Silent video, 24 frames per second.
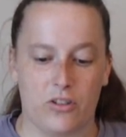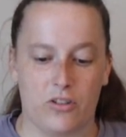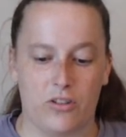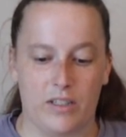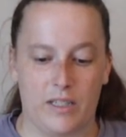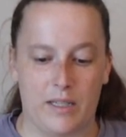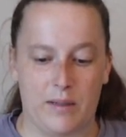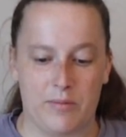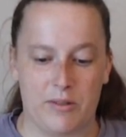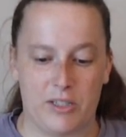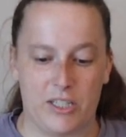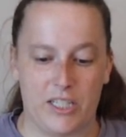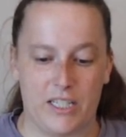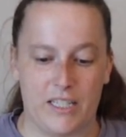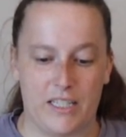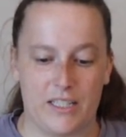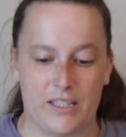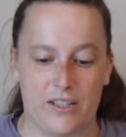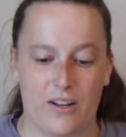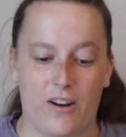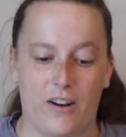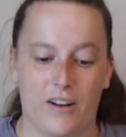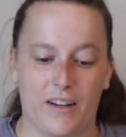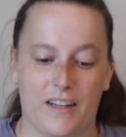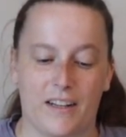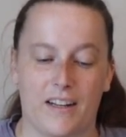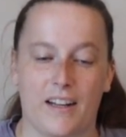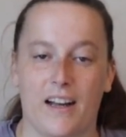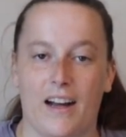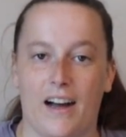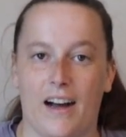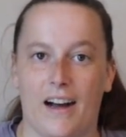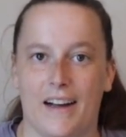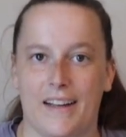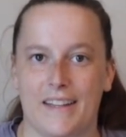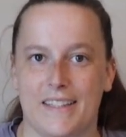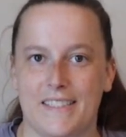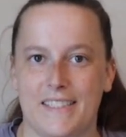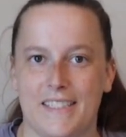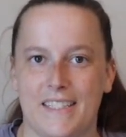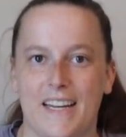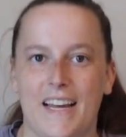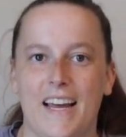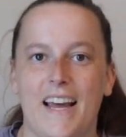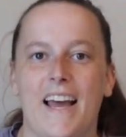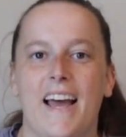cream cheese on a cut.